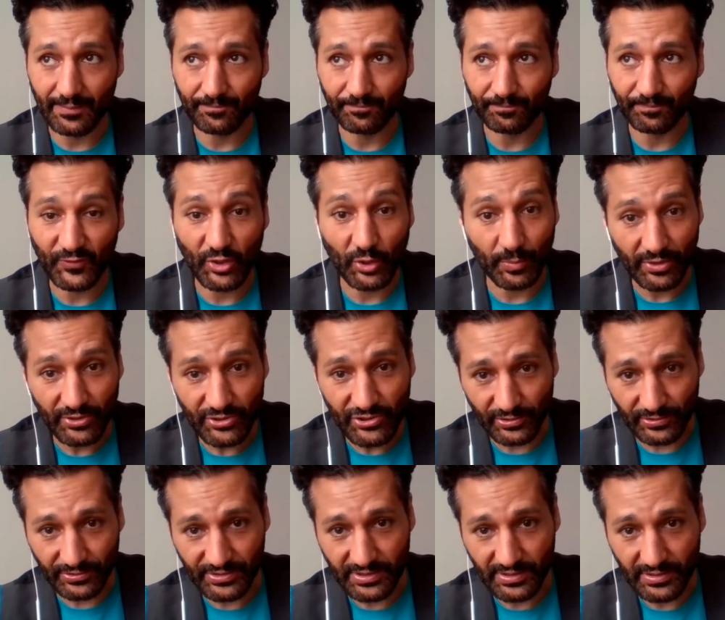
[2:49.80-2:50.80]

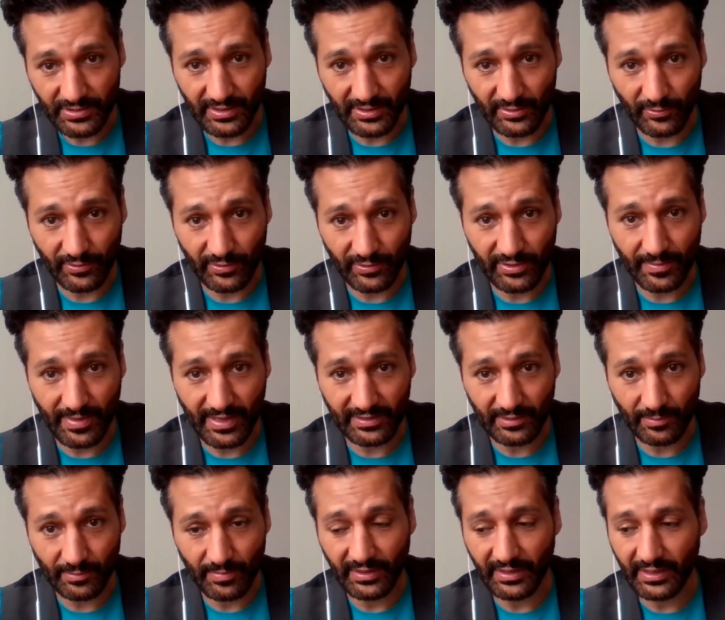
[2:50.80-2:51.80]
commercials in order to make their
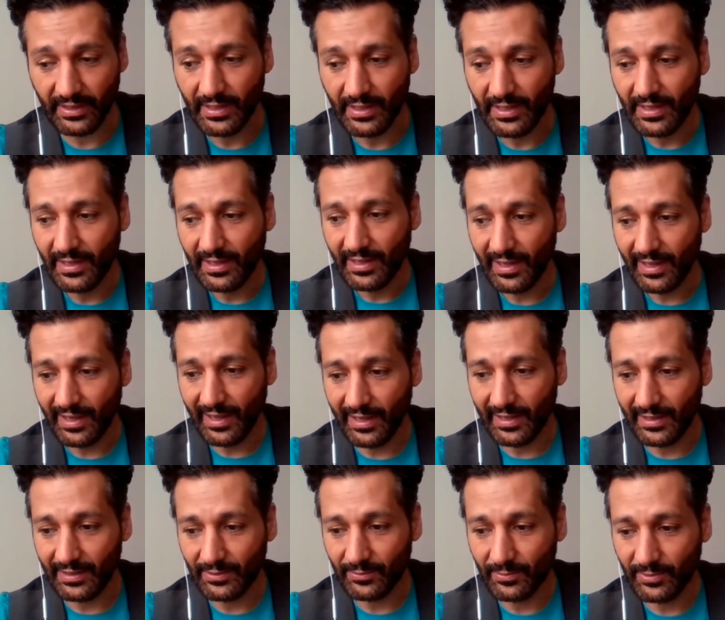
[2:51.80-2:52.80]
money.
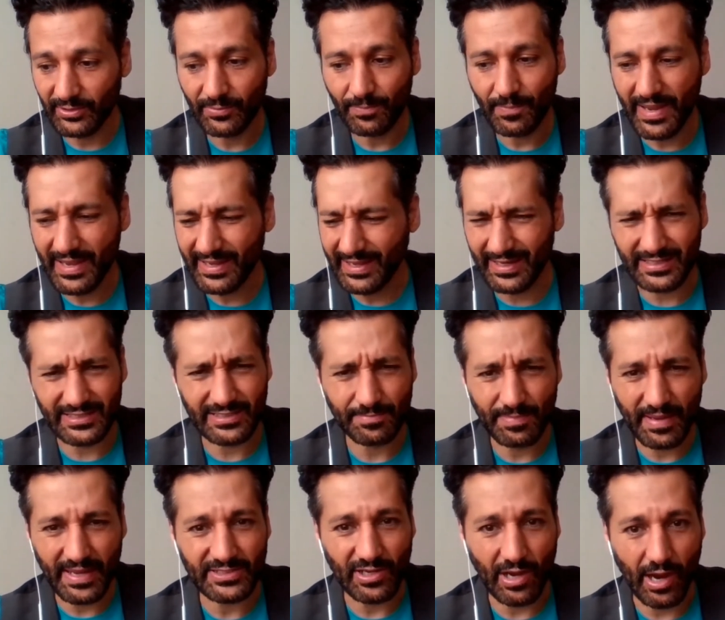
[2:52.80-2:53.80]
And when you're making a
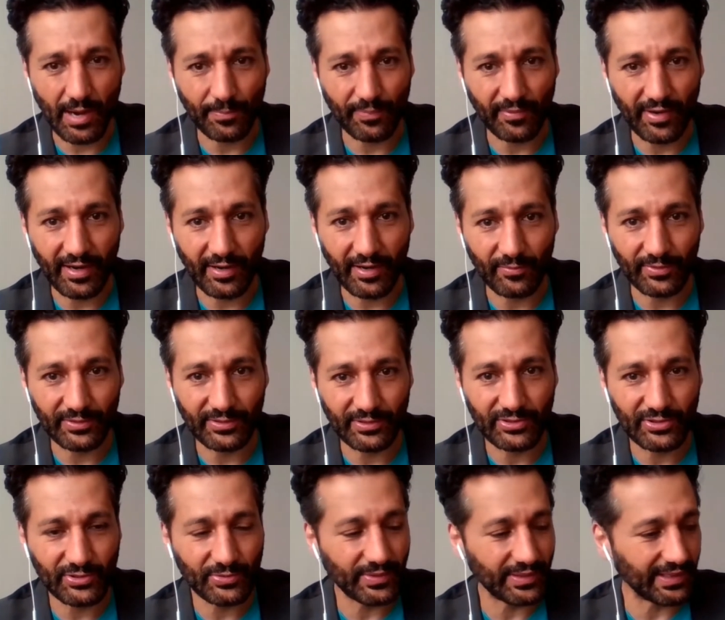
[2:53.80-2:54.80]
space opera, when you're
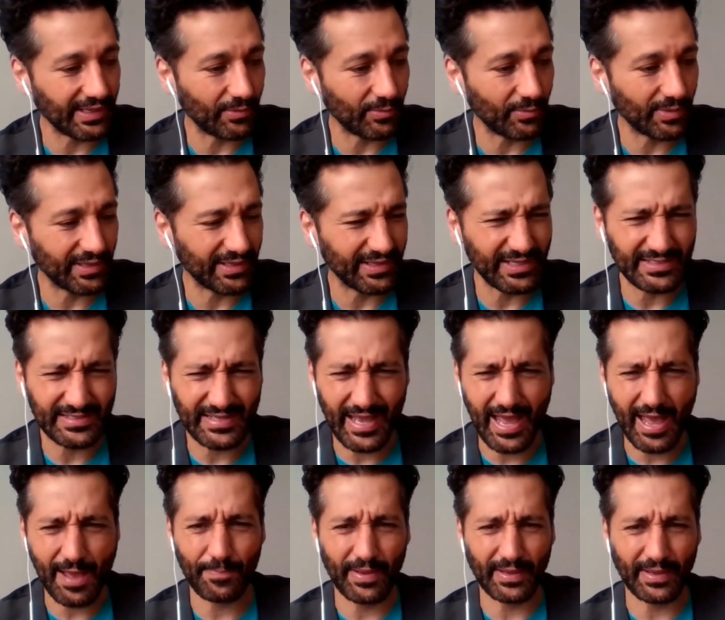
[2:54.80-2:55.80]
doing one of these
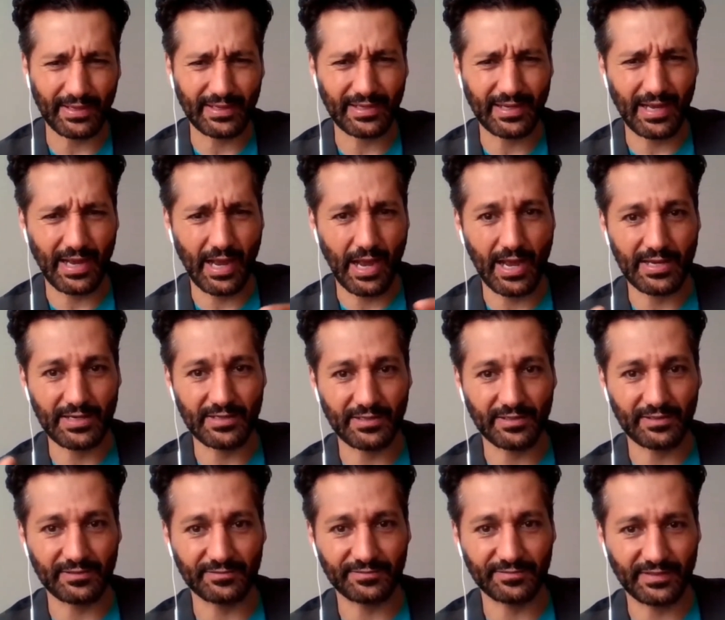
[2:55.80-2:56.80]
epic kind
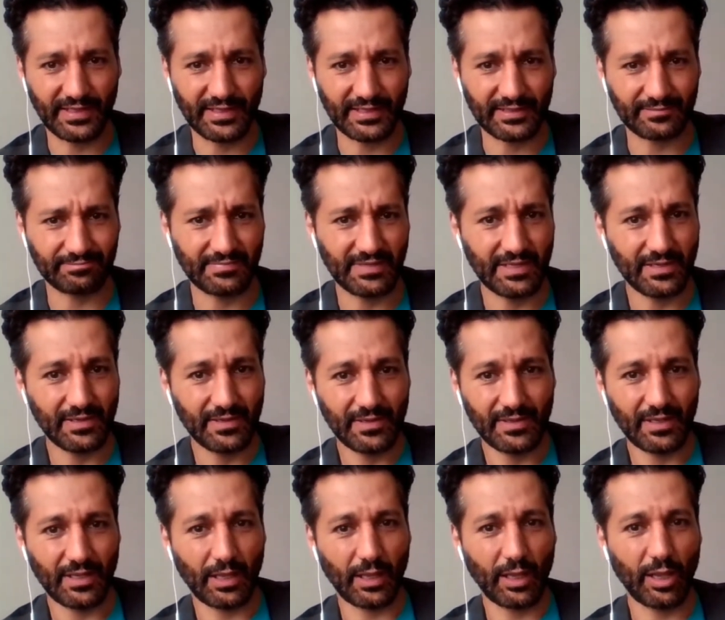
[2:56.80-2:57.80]
of like
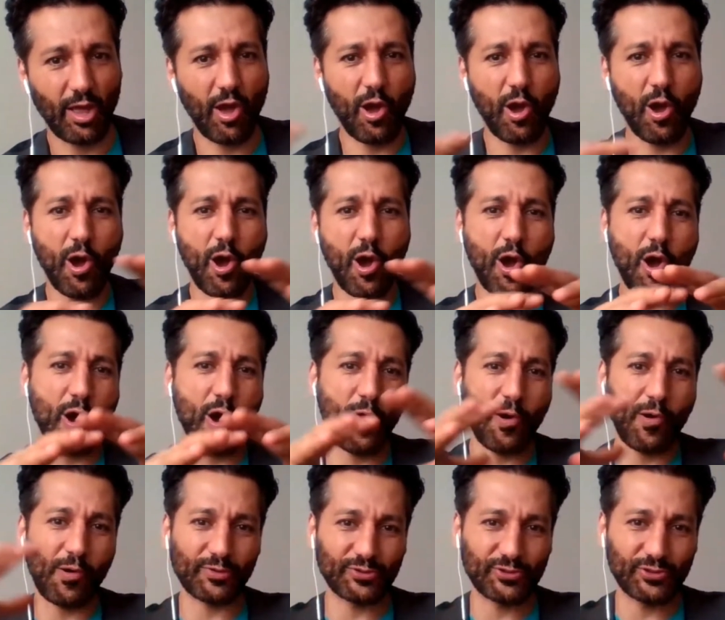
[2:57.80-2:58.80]

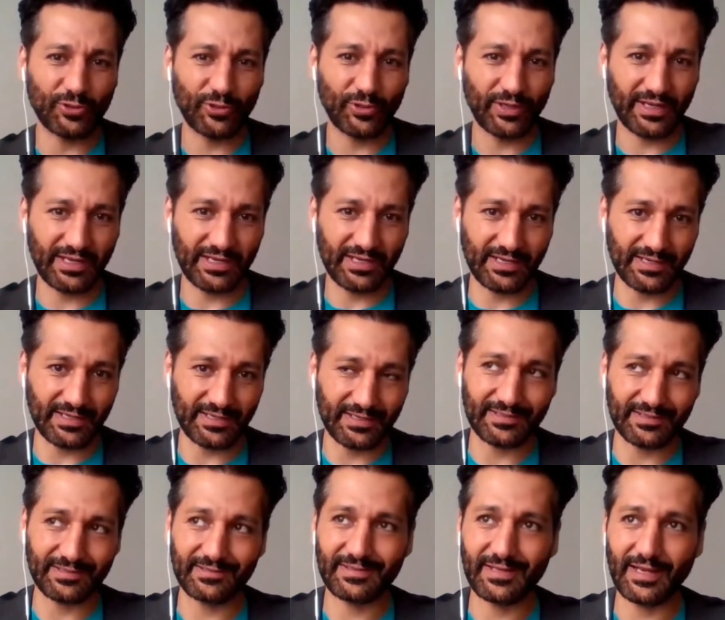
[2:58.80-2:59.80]
long journey
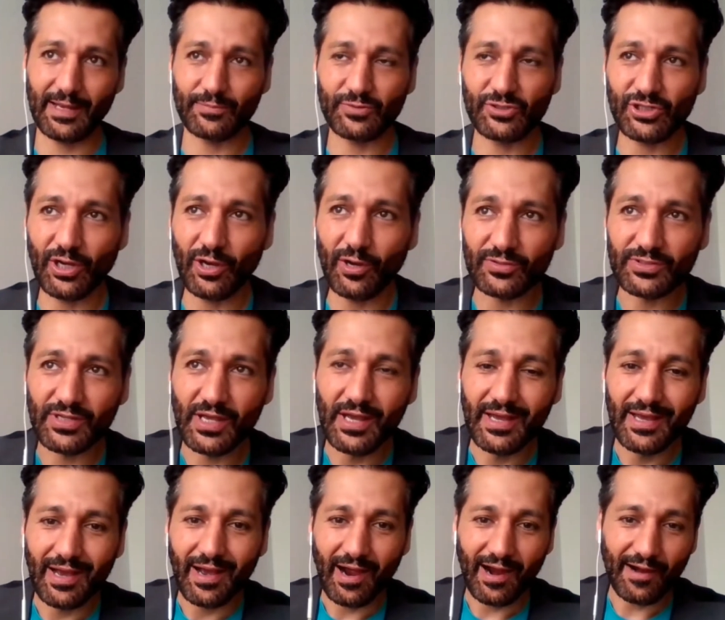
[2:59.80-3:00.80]
type shows,
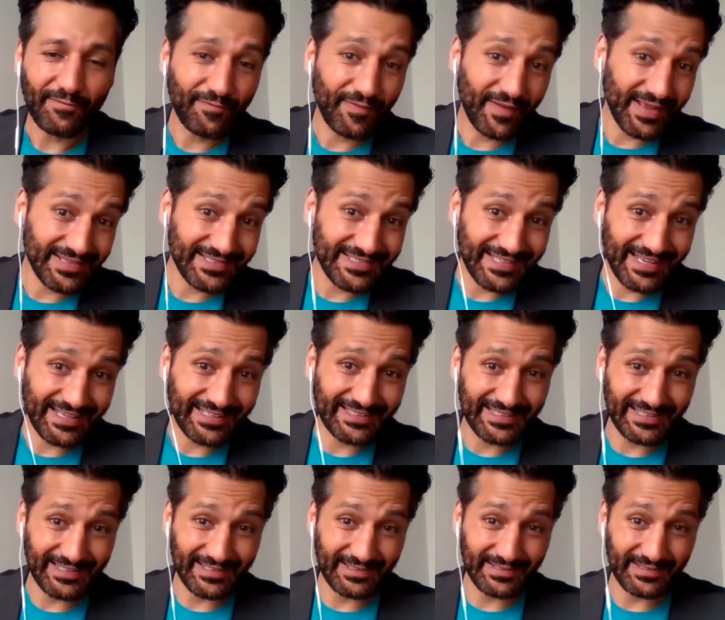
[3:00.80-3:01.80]
our fans like
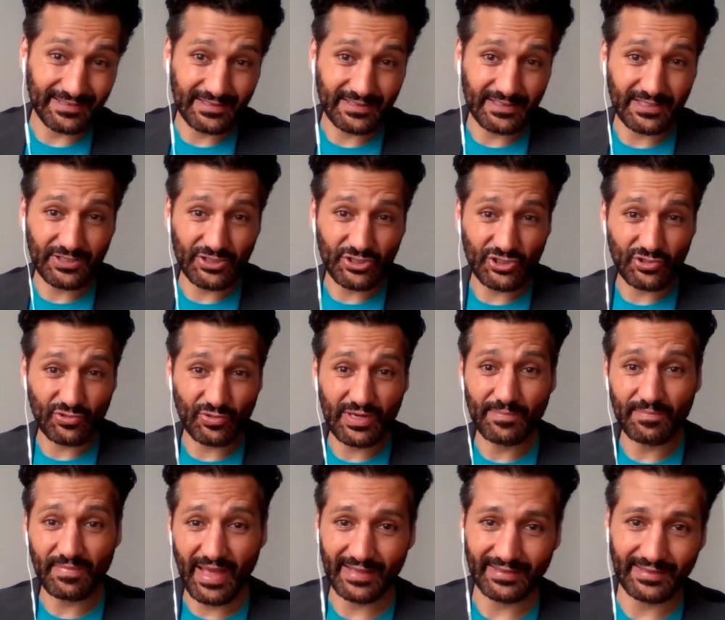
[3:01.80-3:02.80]
to stream
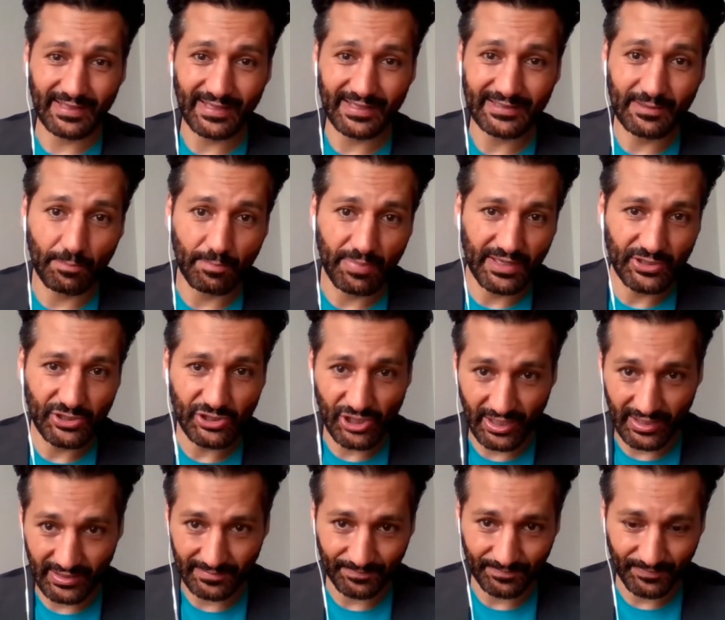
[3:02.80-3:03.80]
that. They like to binge it.
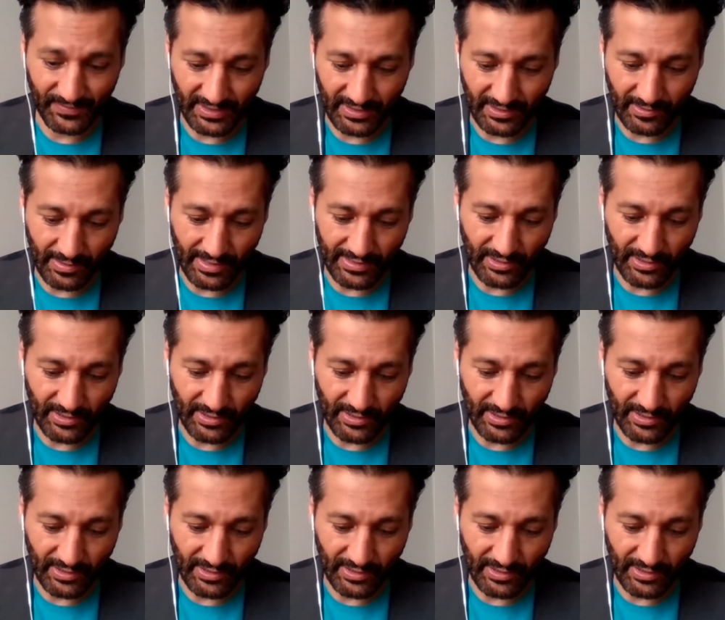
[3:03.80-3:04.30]
You know, I know